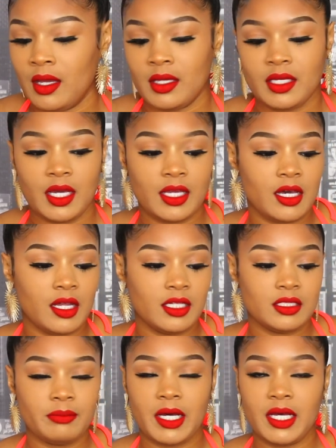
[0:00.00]
Yeah, y'all,
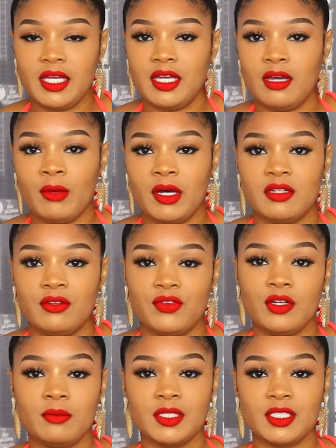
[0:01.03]
this is about it. I'm about to
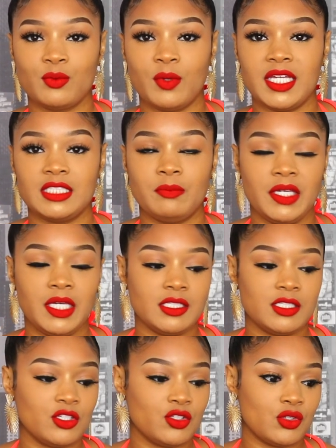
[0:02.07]
film this waist beads
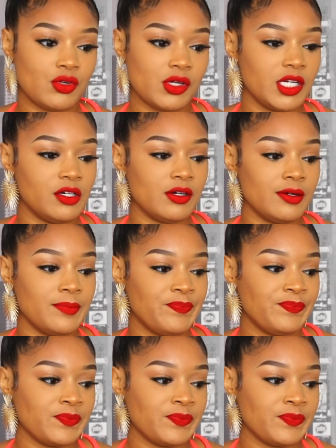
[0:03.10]
tutorial